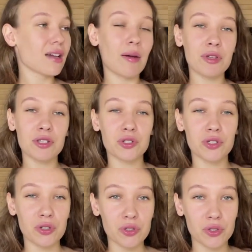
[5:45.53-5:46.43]
coming to
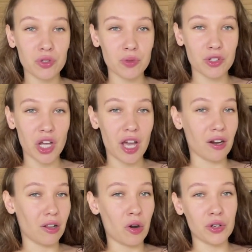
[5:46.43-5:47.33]
your YouTube
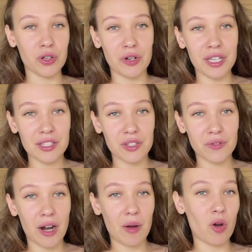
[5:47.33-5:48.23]
channel or your
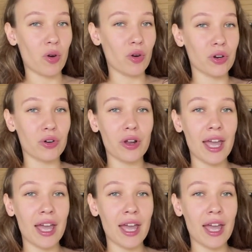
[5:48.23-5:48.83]
Instagram or your